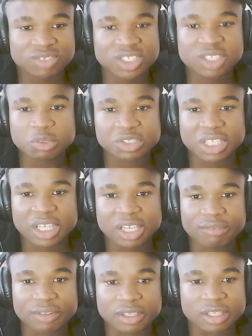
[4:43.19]
she was in
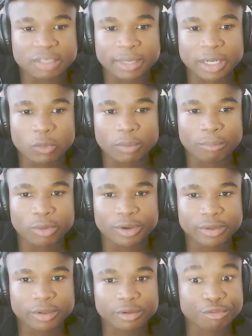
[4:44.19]
love with the demon at one
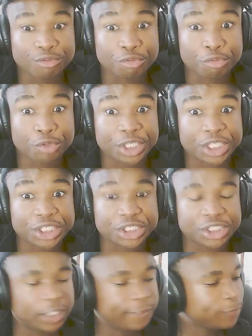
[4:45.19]
point. Freaky
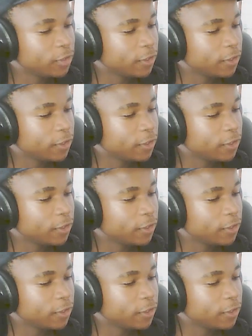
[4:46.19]
shit.